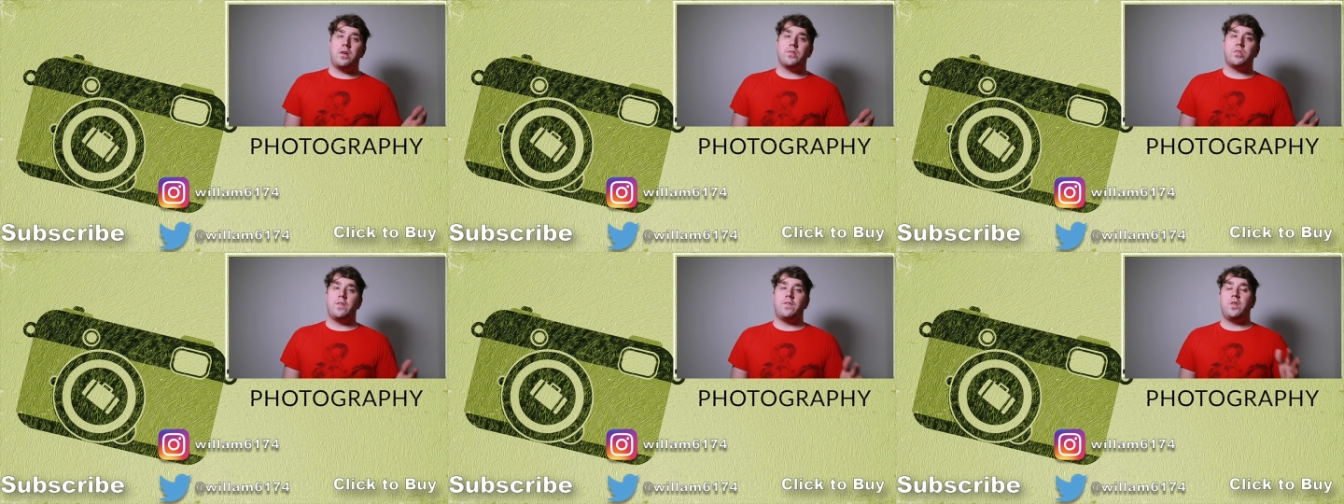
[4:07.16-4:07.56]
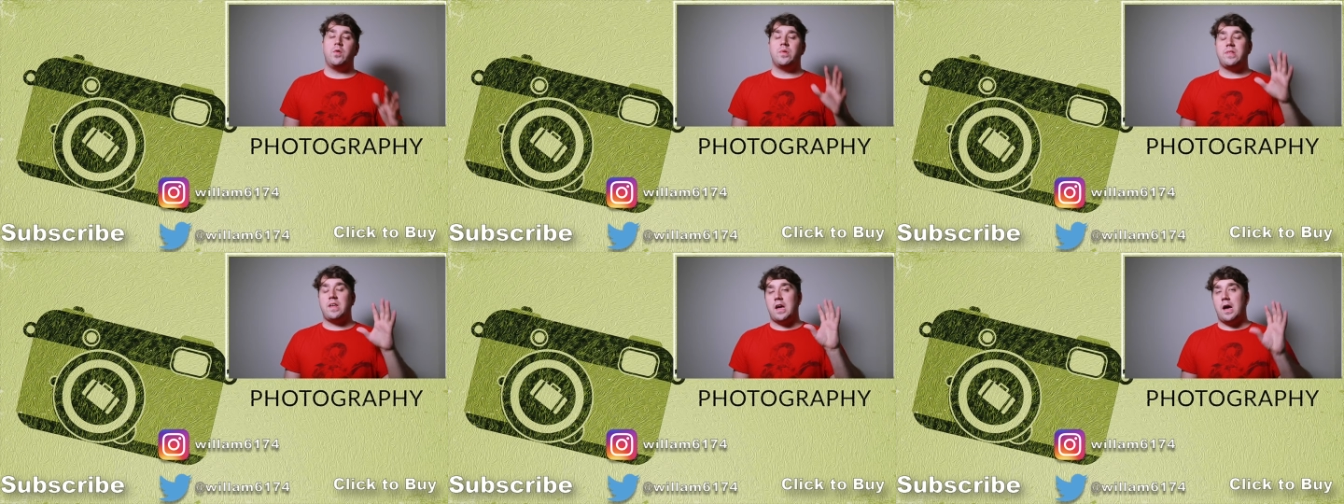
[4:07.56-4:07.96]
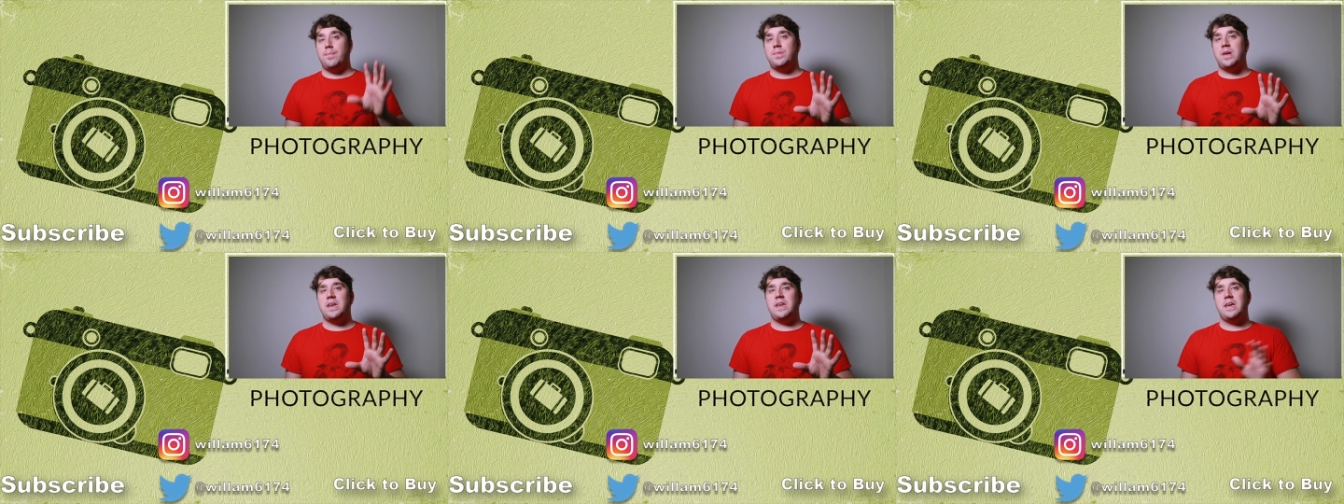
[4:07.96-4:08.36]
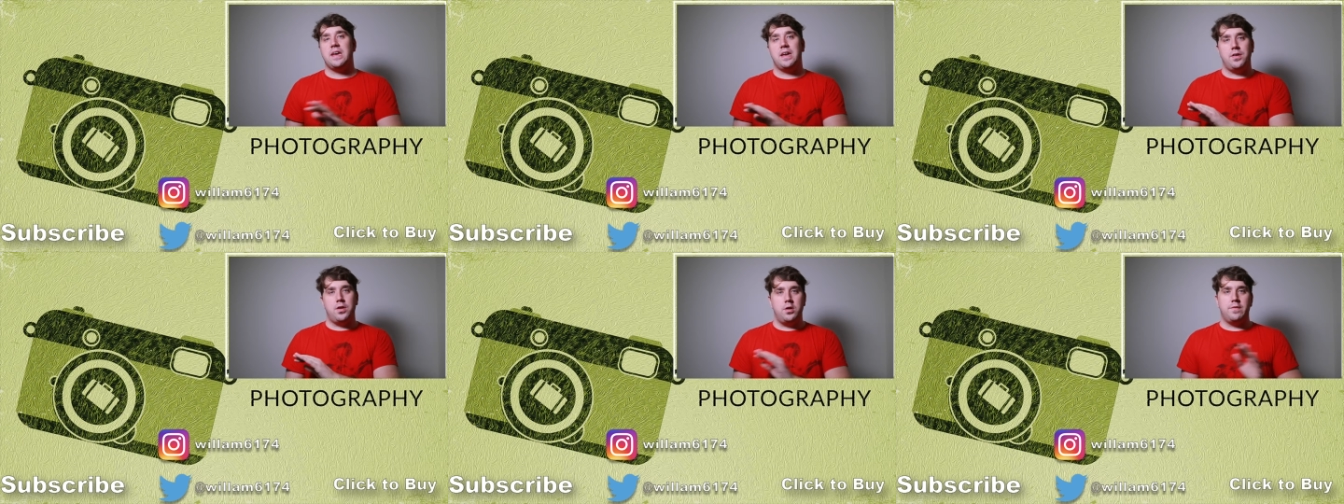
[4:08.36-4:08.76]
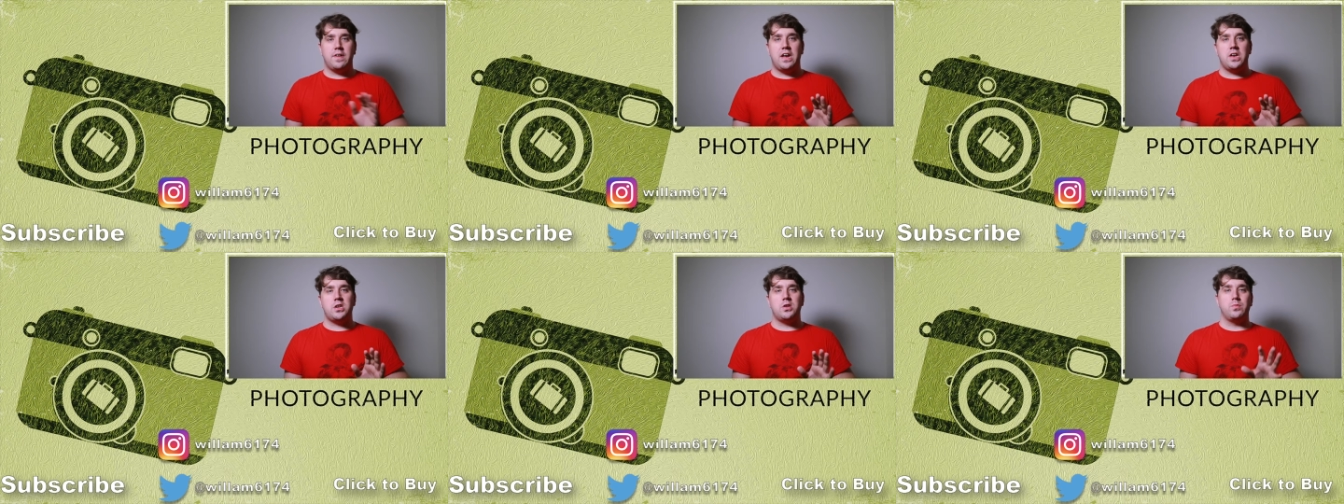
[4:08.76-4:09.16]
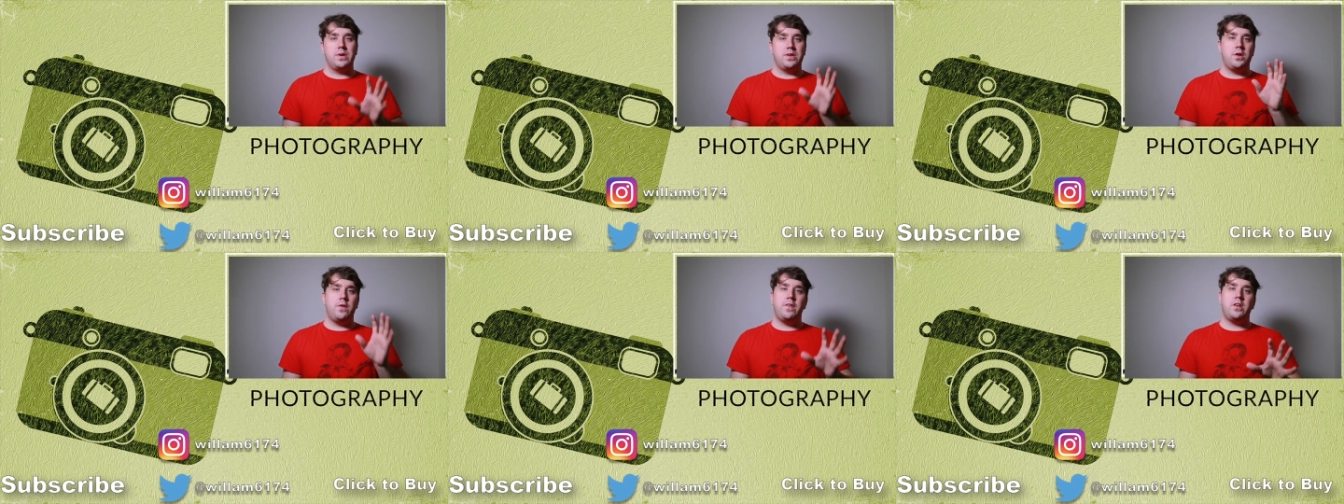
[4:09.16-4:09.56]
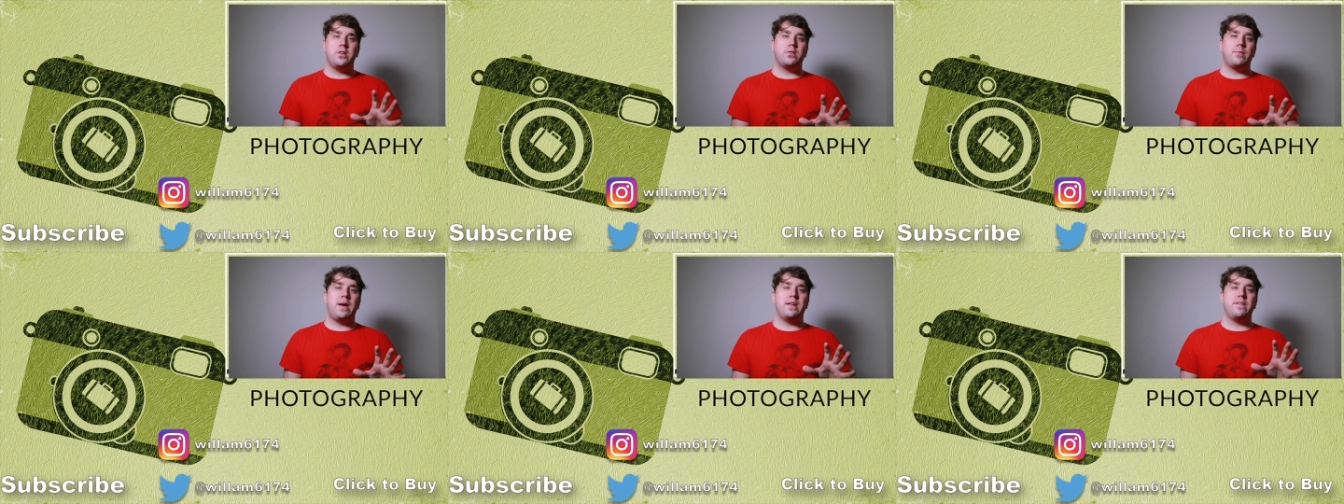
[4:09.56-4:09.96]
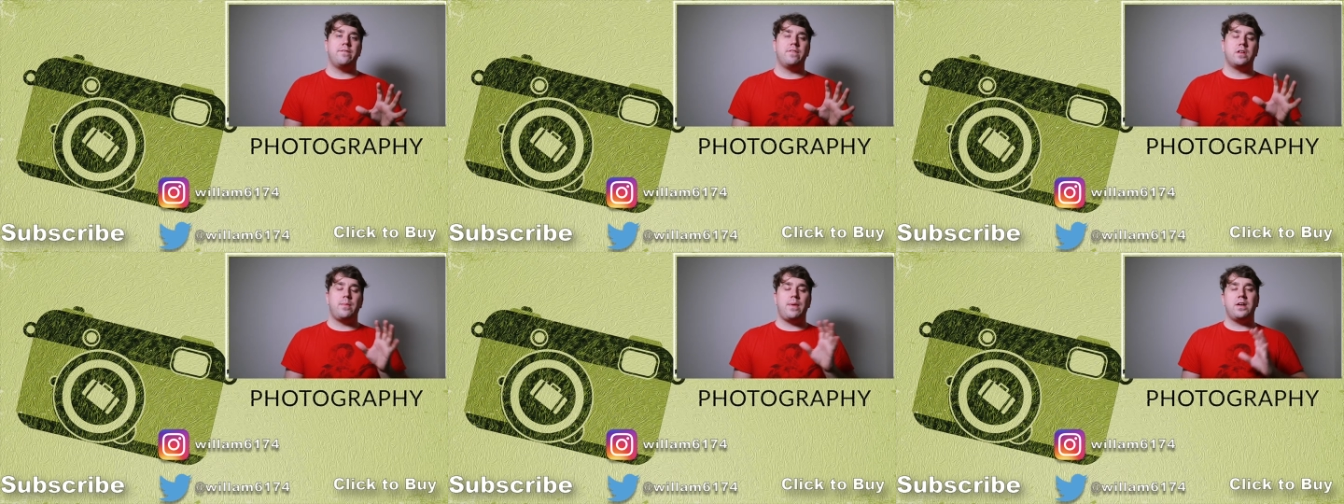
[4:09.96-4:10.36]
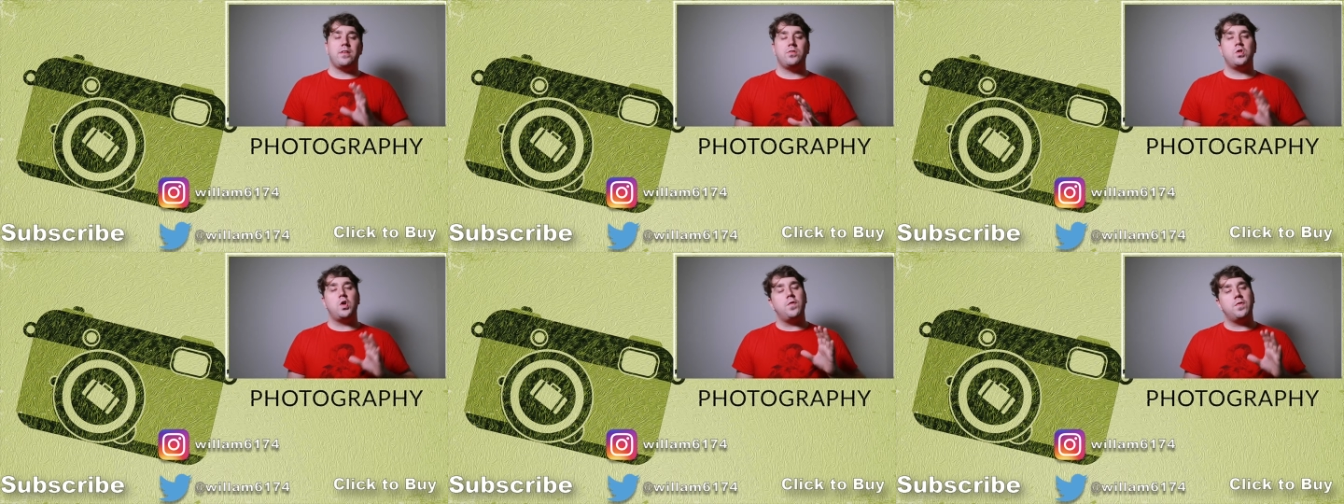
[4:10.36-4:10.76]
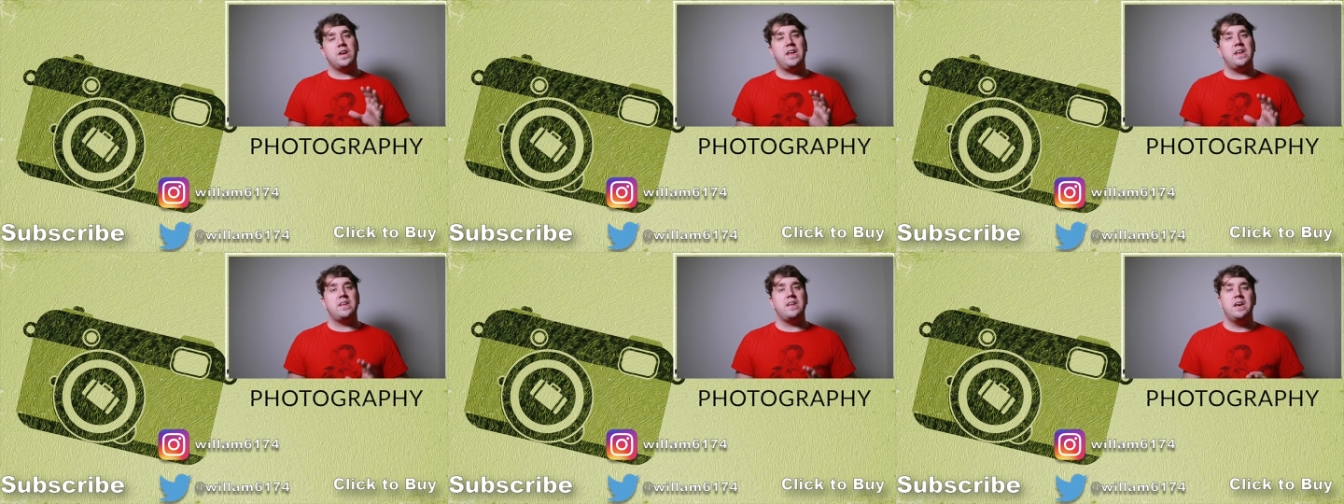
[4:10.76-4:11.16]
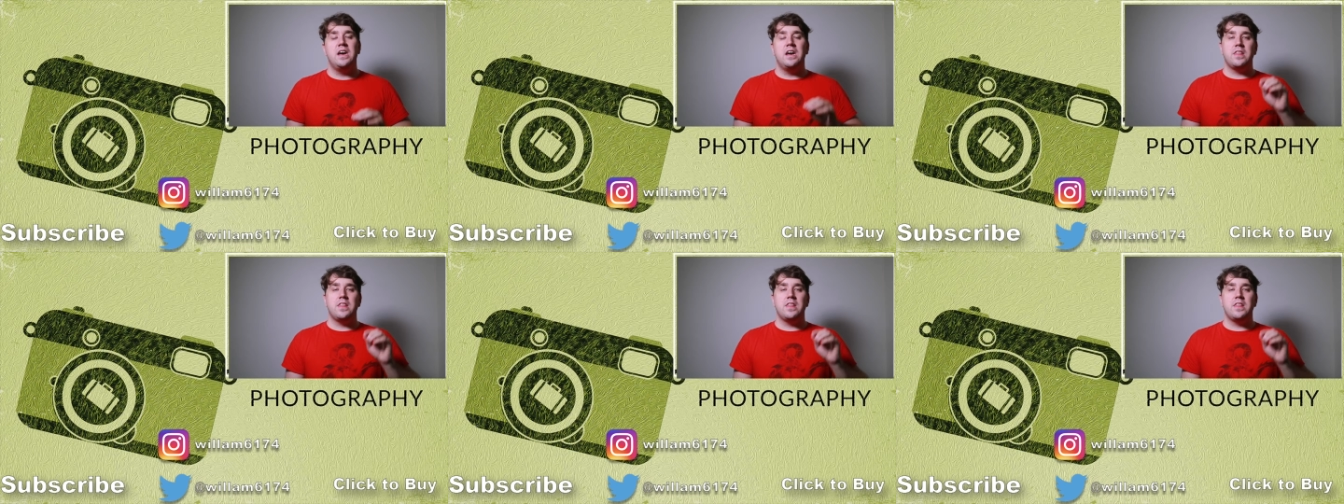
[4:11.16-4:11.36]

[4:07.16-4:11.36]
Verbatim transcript: Also, if you want to stay updated and get notifications when new videos of mine come out, don't forget